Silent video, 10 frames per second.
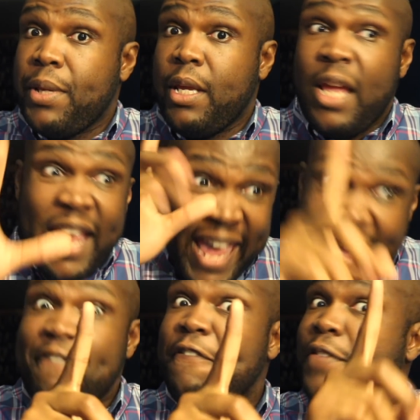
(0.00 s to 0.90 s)
be
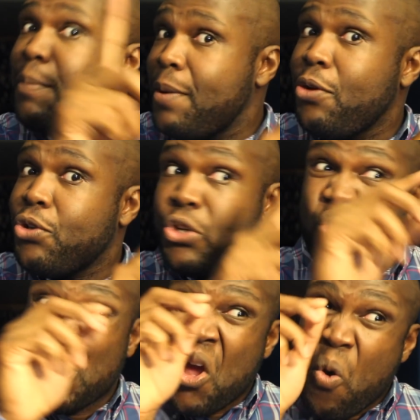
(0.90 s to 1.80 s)
if the
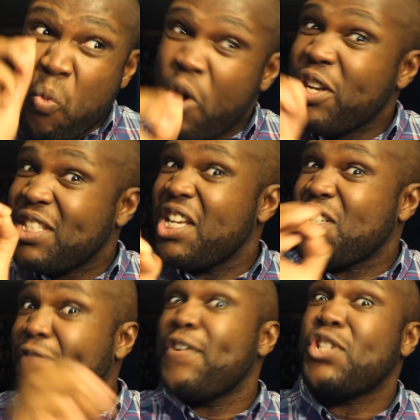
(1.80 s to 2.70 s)
builders weren't such
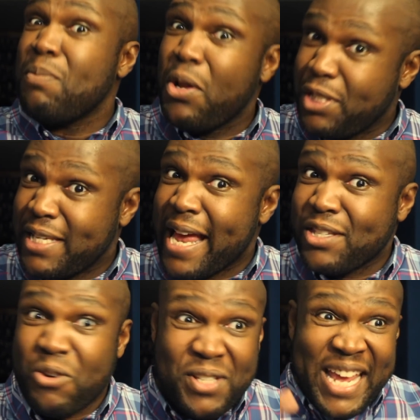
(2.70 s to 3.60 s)
efficient
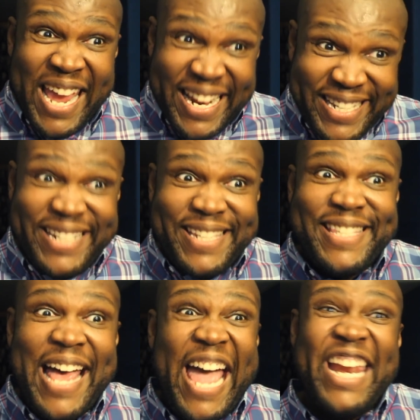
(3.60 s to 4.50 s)
multitaskers and didn't
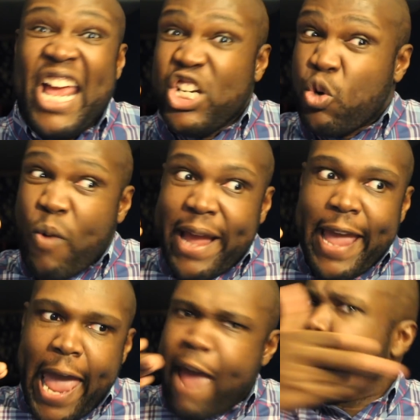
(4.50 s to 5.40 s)
decide to
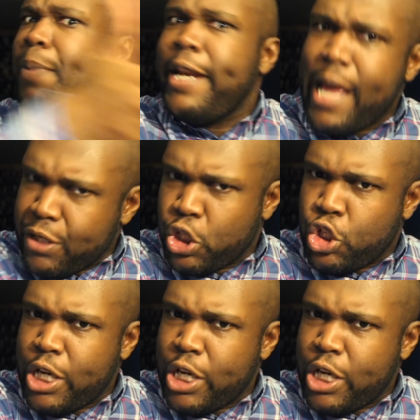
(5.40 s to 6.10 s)
wreck everybody else's